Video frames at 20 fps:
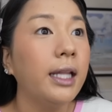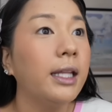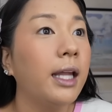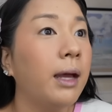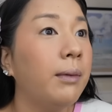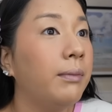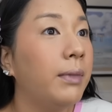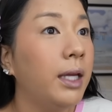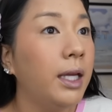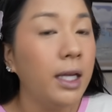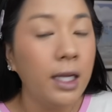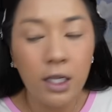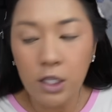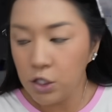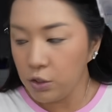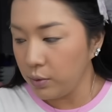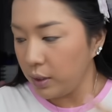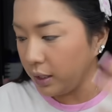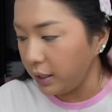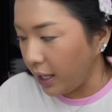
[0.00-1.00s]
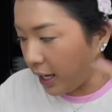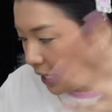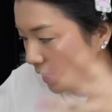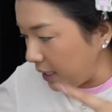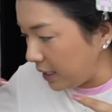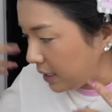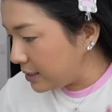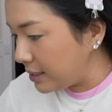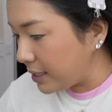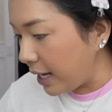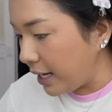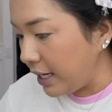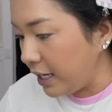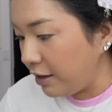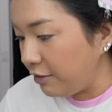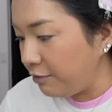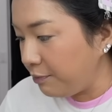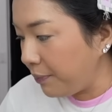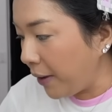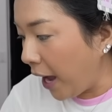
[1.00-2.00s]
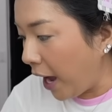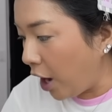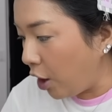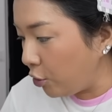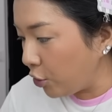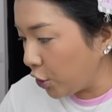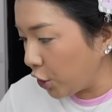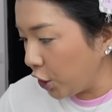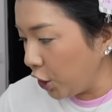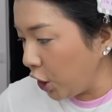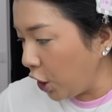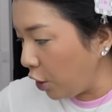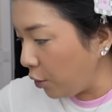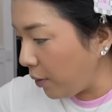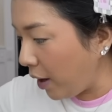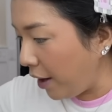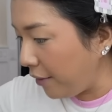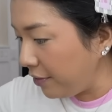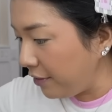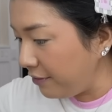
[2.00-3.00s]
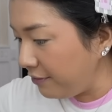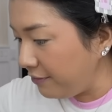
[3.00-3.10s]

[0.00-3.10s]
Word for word: Let me do a light setting of powder around the